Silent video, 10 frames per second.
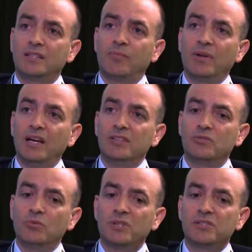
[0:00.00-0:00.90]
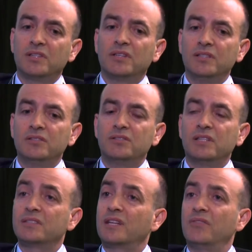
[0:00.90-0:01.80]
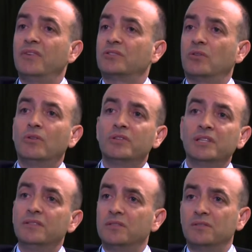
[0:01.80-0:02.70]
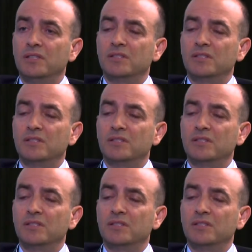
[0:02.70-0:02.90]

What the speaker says: applies to one single industry, it's going to affect all the industries.